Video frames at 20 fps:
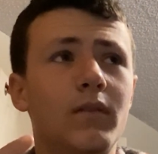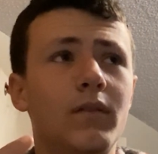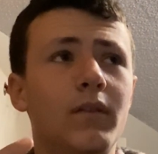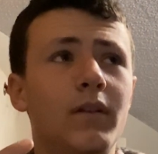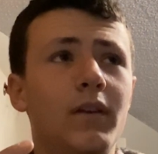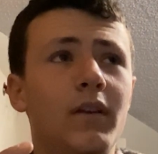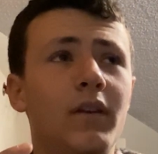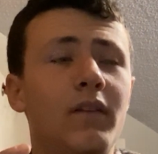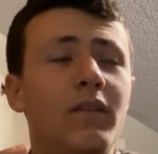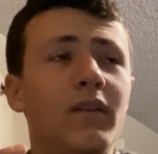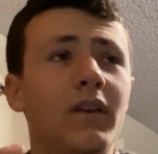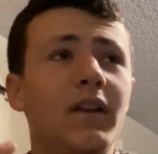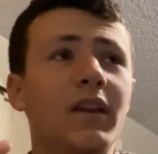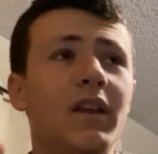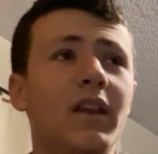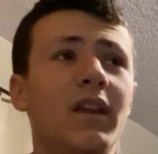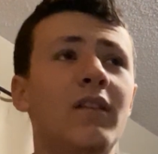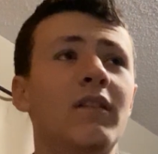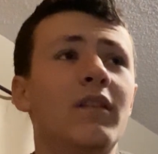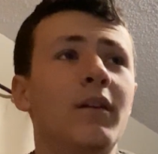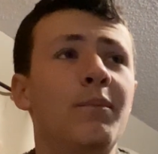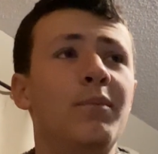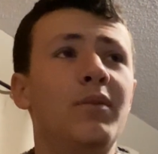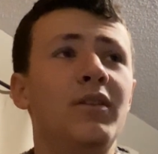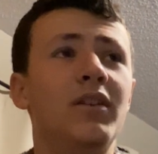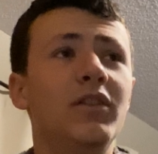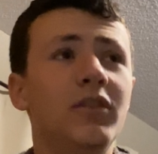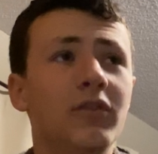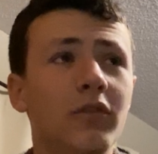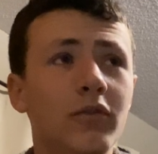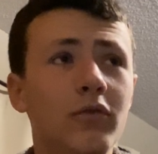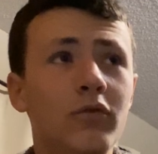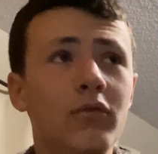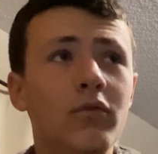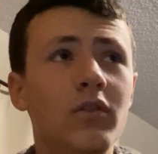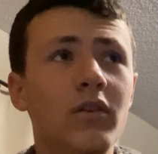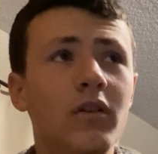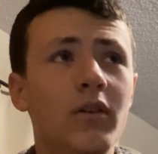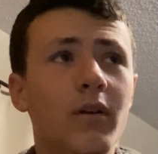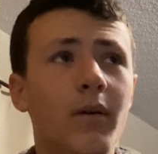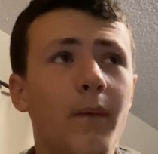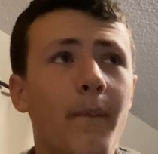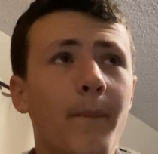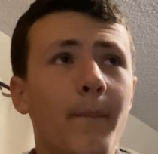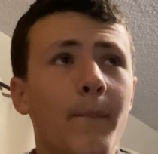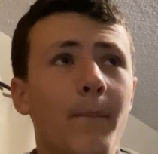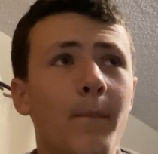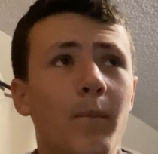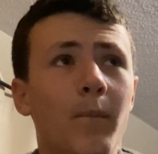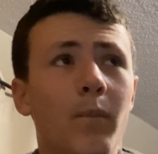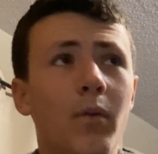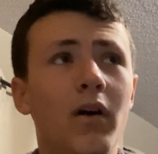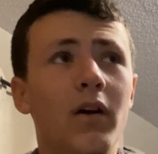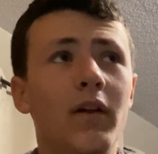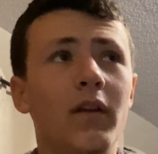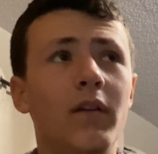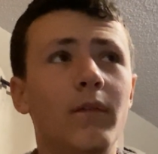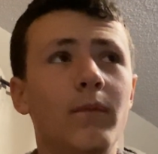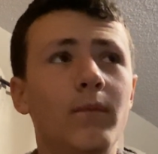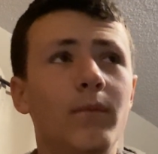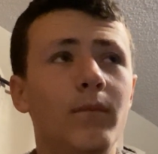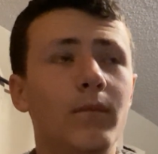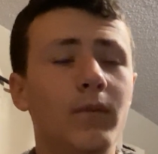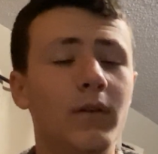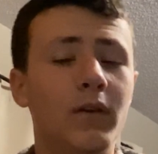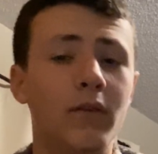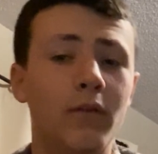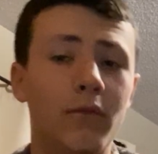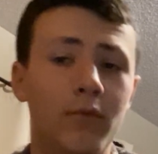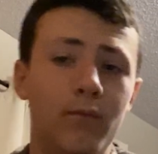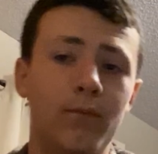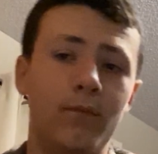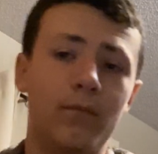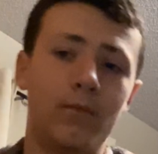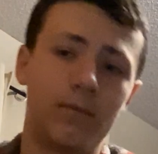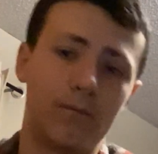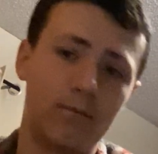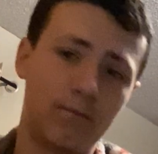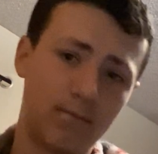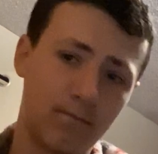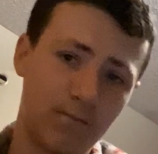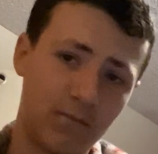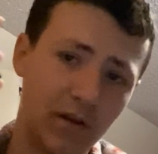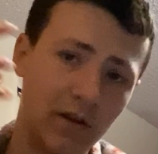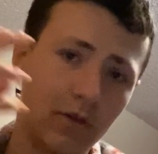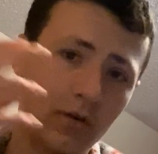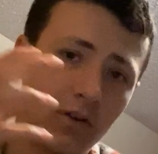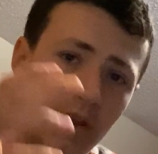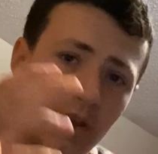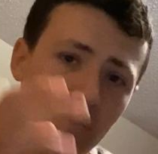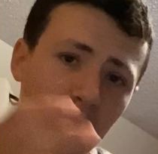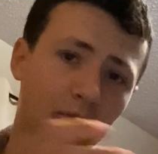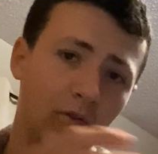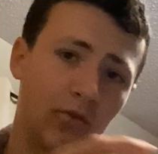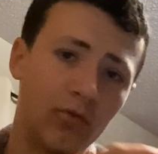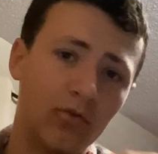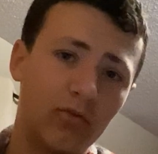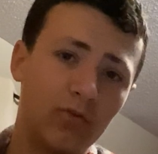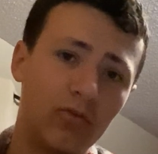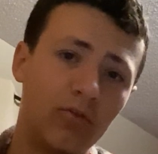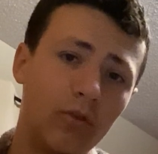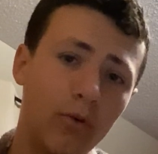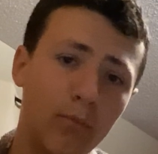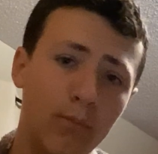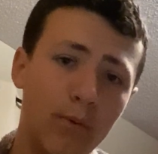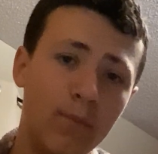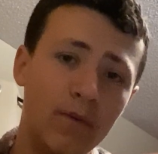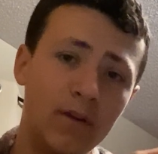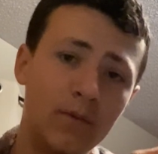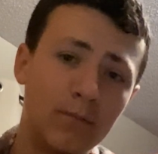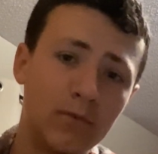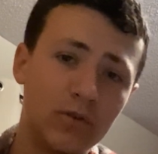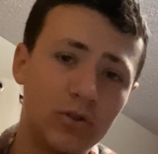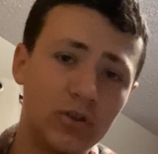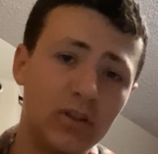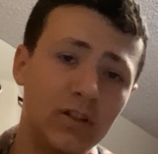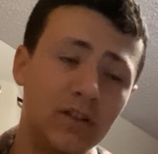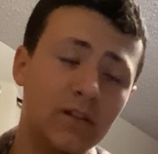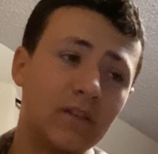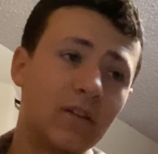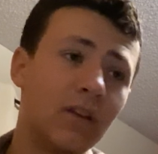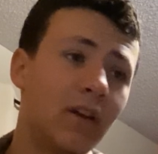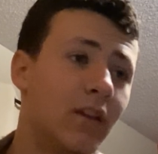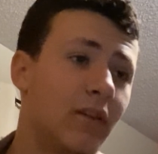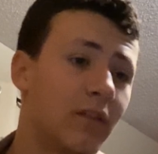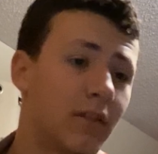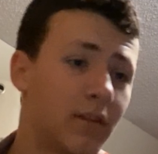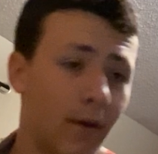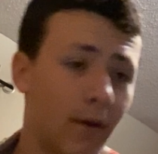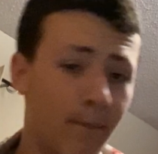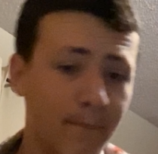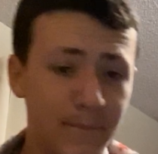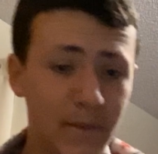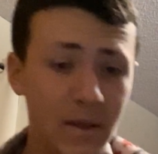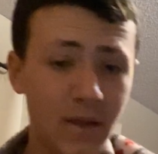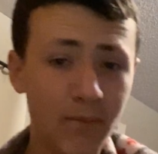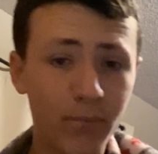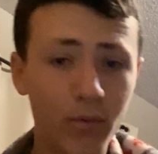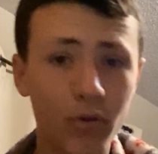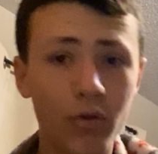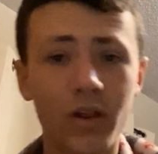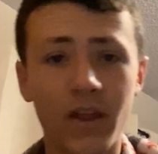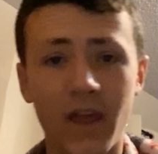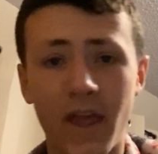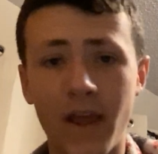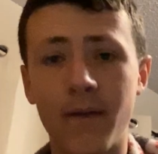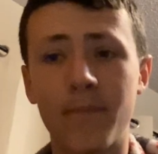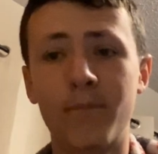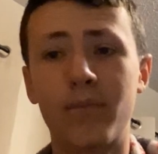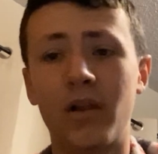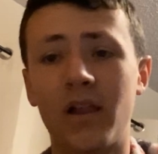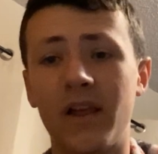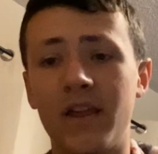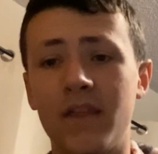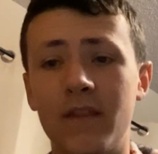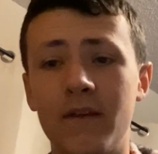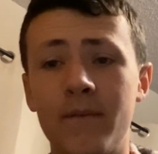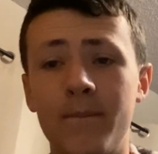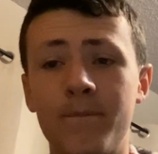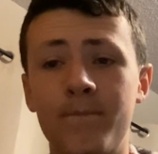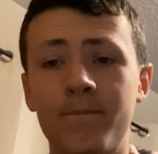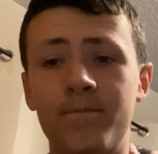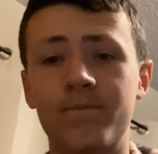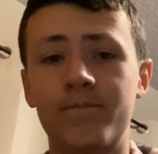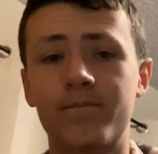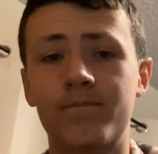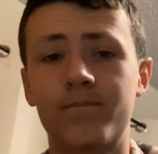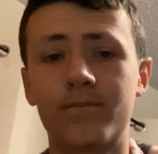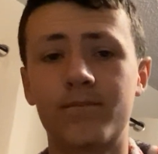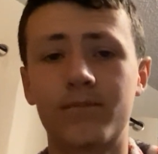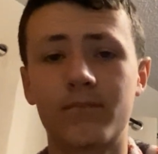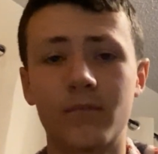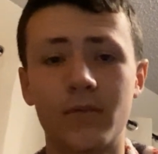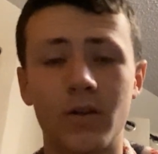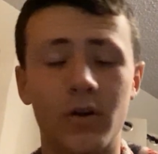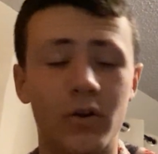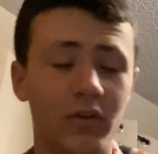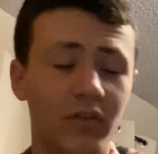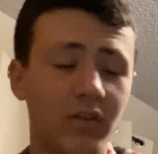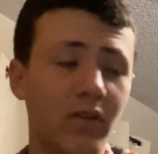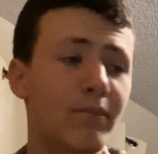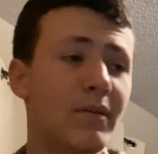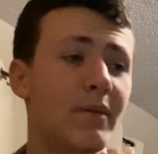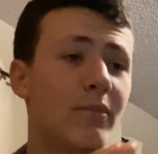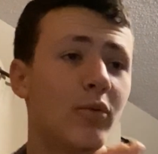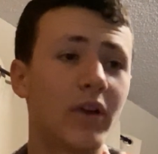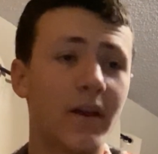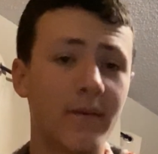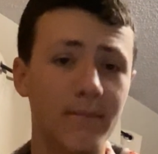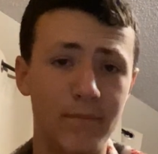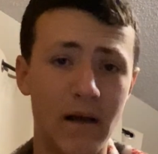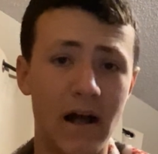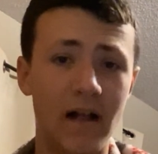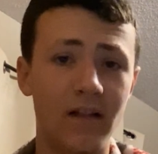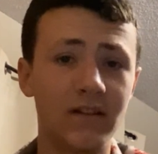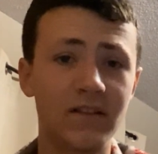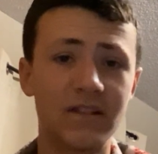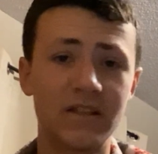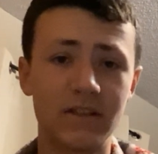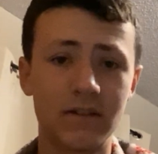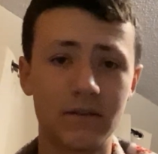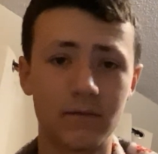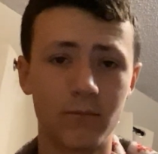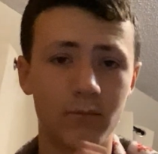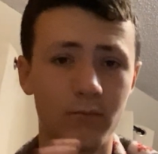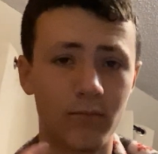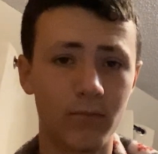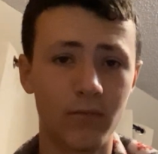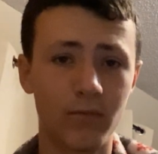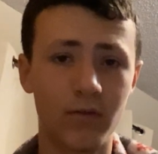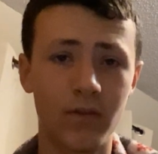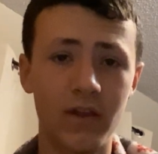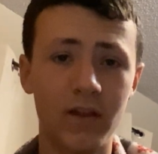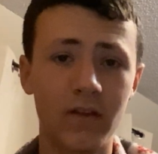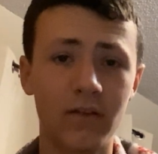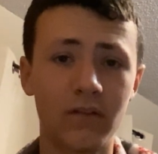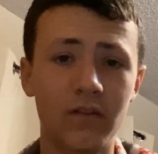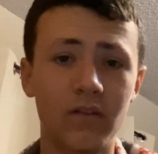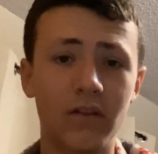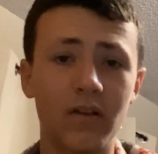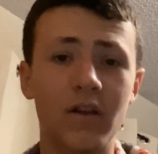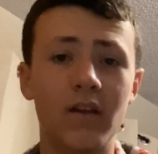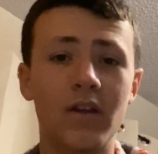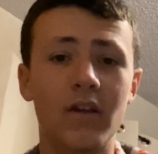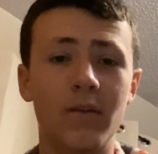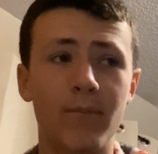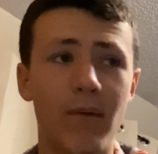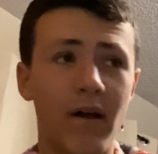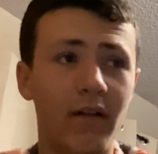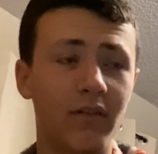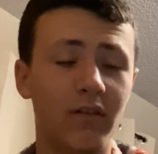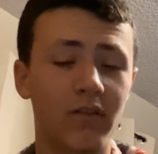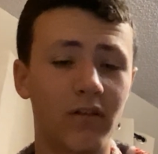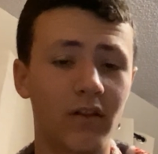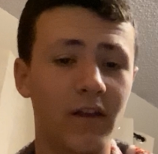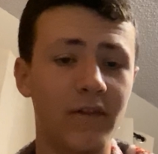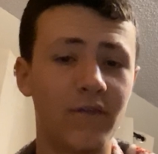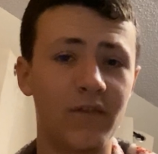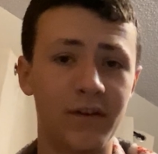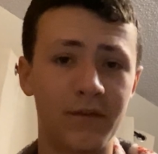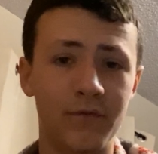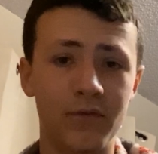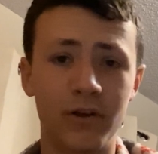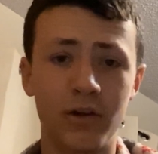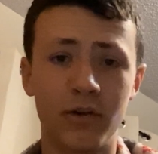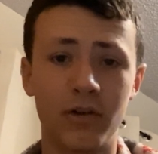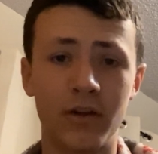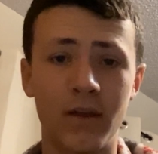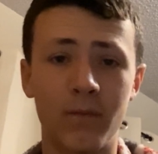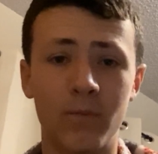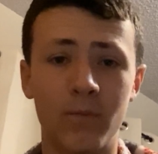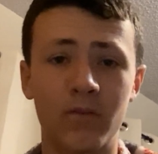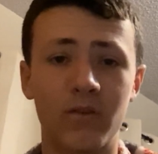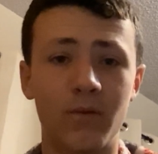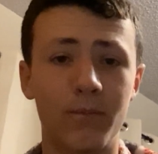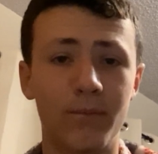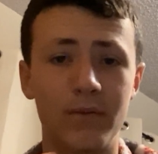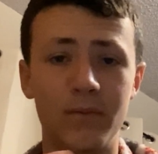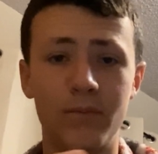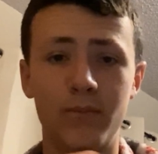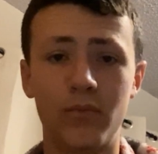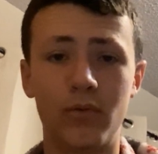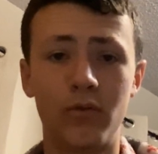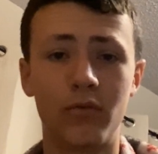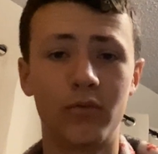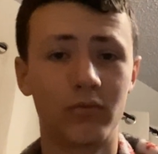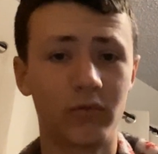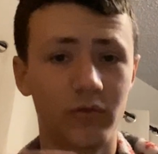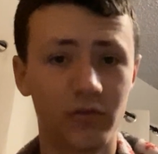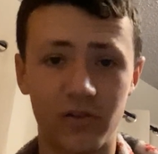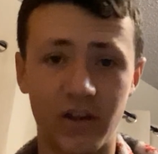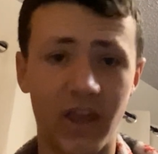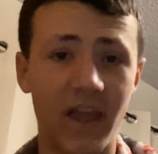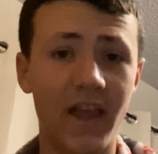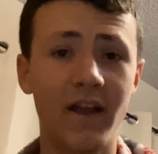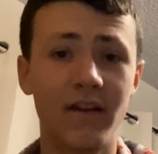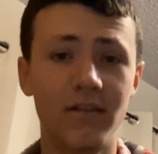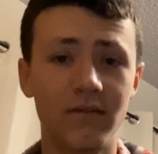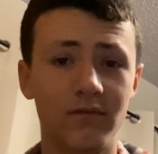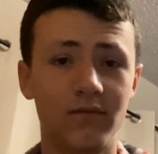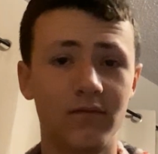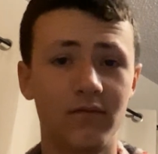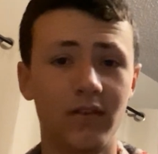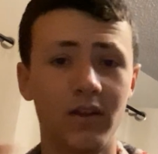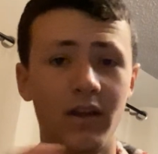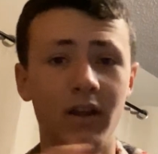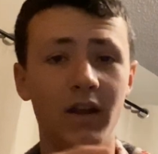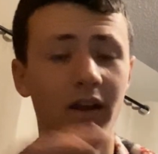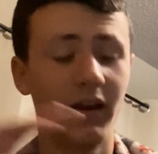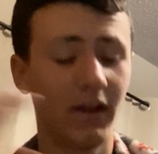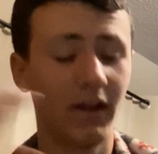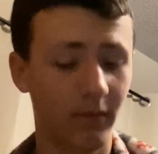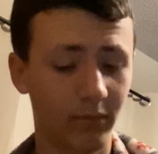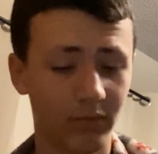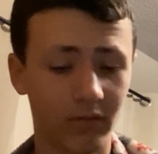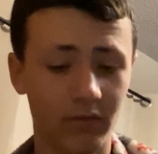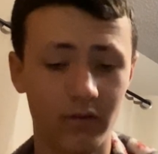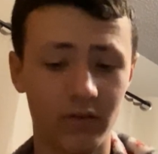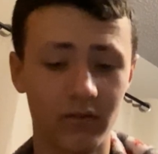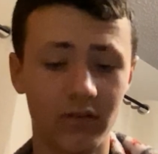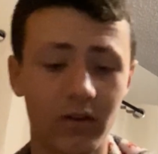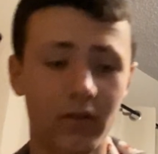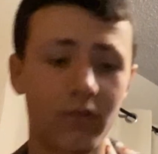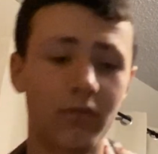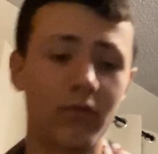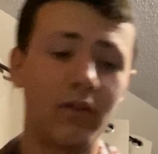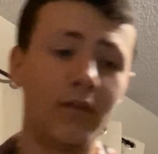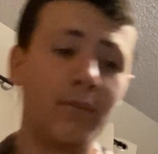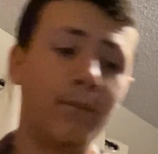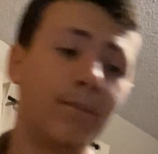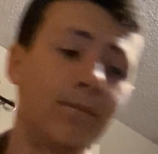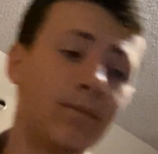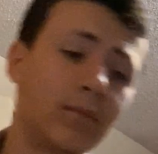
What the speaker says: it's like, it's up to you, but, video games are just dopamine machines. Some people can play them, or some people can balance things, balance life and video games. Some people can't. It absolutely sucks for them.